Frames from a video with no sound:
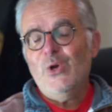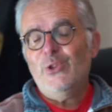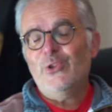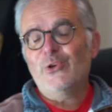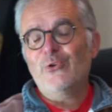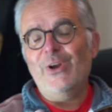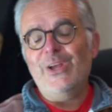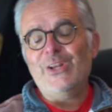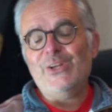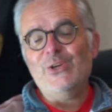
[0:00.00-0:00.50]

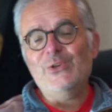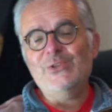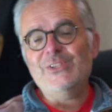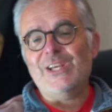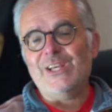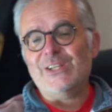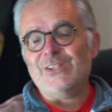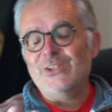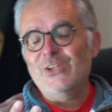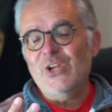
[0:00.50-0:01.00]
The great news
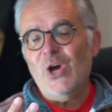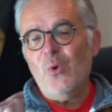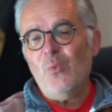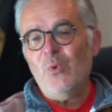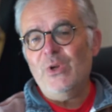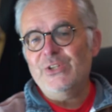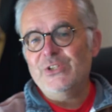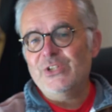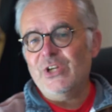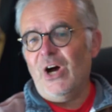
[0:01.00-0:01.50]
is no
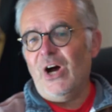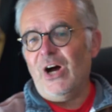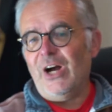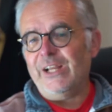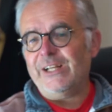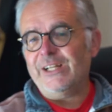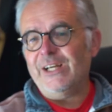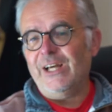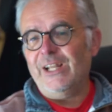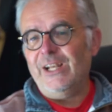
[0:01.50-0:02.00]
one
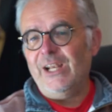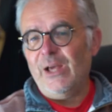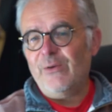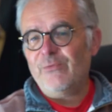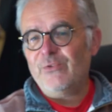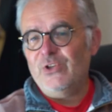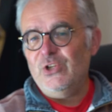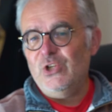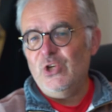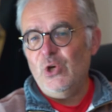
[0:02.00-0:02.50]
died and
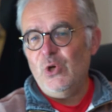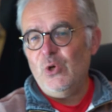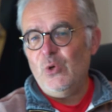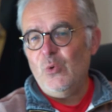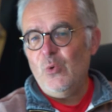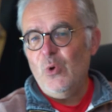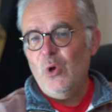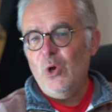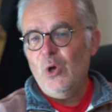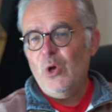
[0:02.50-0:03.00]
left
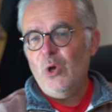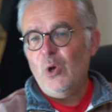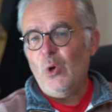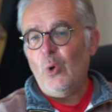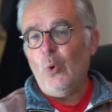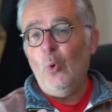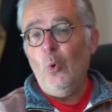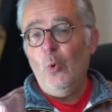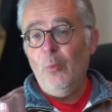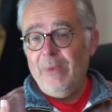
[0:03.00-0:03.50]
you
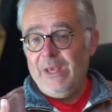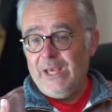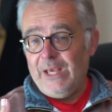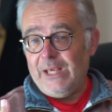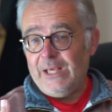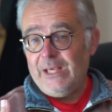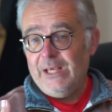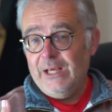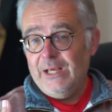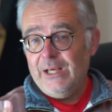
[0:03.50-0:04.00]
or
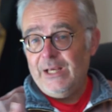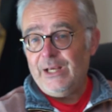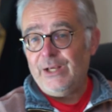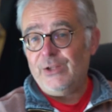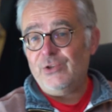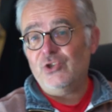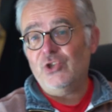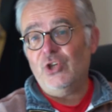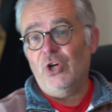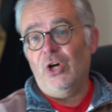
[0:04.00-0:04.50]
me
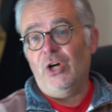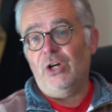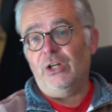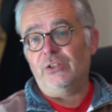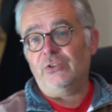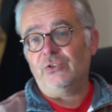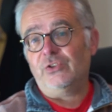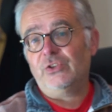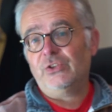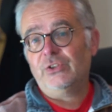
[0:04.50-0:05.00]
in
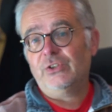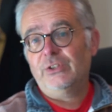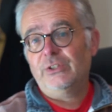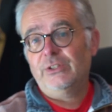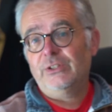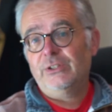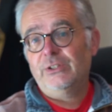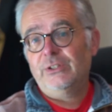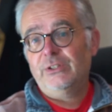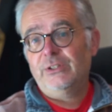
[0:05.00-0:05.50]
charge.
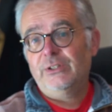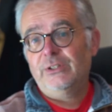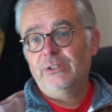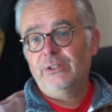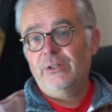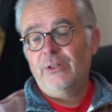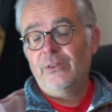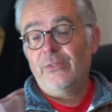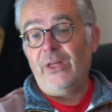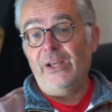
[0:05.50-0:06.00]

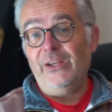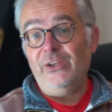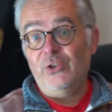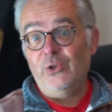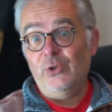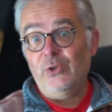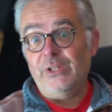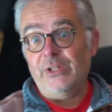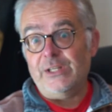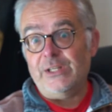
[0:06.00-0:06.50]
Thank
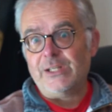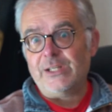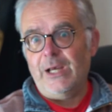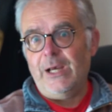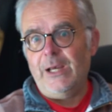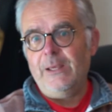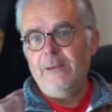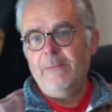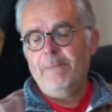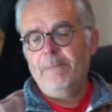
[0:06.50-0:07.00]
goodness,
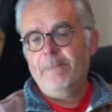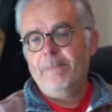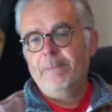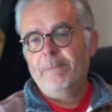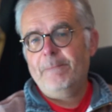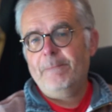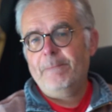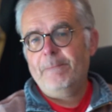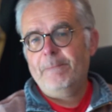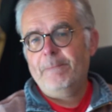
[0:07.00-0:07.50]
hey?
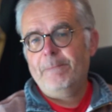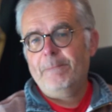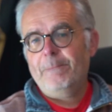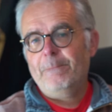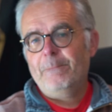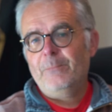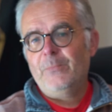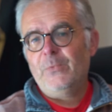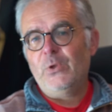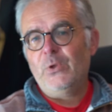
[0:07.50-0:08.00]

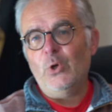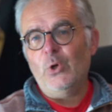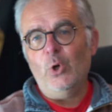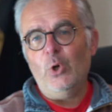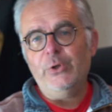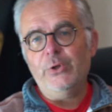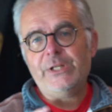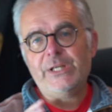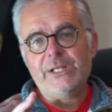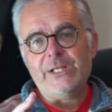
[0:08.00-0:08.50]

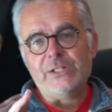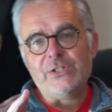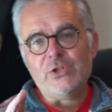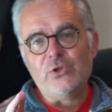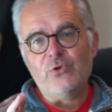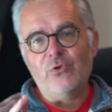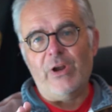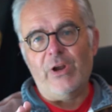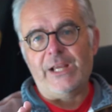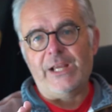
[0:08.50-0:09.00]
God is
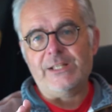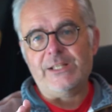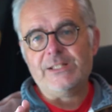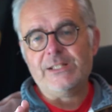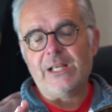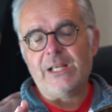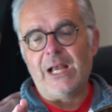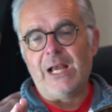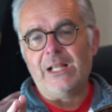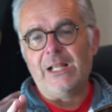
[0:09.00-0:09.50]

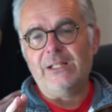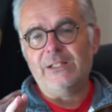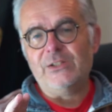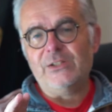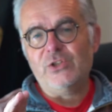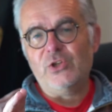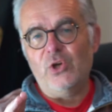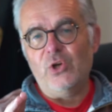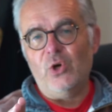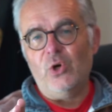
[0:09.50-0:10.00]
great and
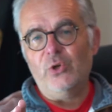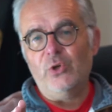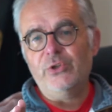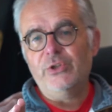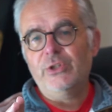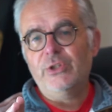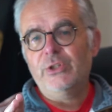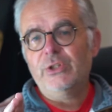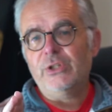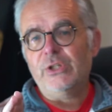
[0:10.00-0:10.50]
God
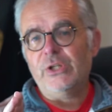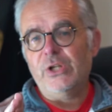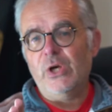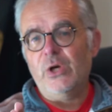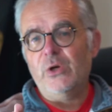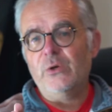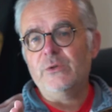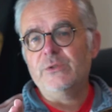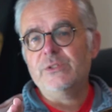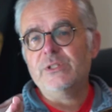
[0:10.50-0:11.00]

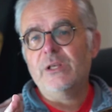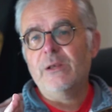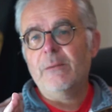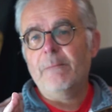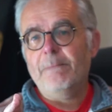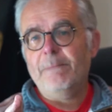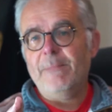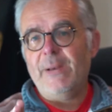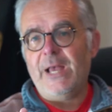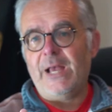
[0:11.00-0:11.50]
knows
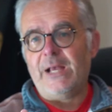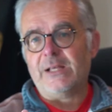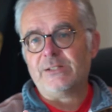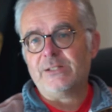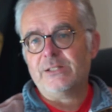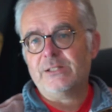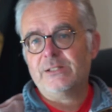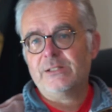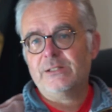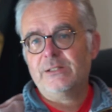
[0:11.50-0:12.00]

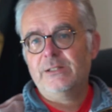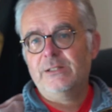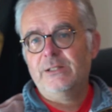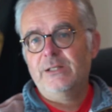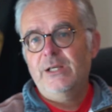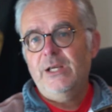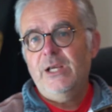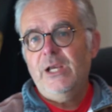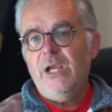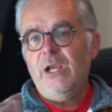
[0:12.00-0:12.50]
best.
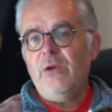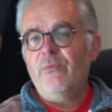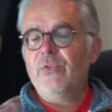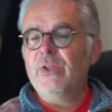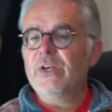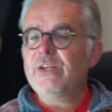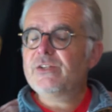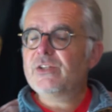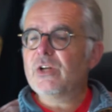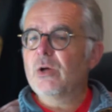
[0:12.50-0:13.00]
If
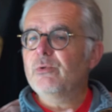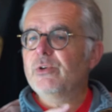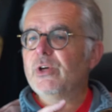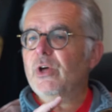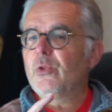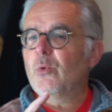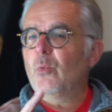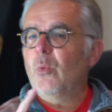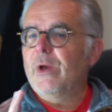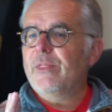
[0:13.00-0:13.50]
things don't go
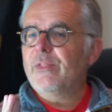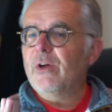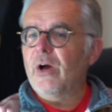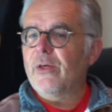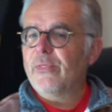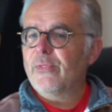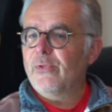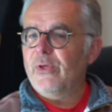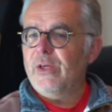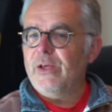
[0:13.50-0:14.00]
the way that I
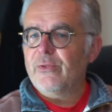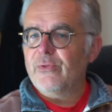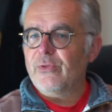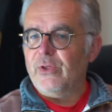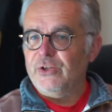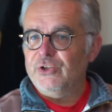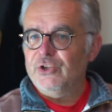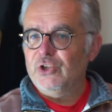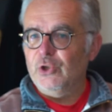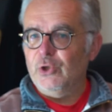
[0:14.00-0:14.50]
think
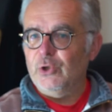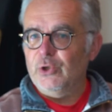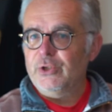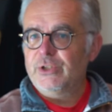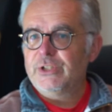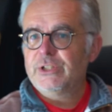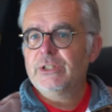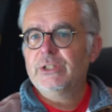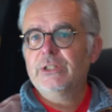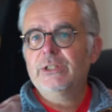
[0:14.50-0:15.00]
they
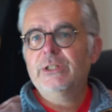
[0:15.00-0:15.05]
should,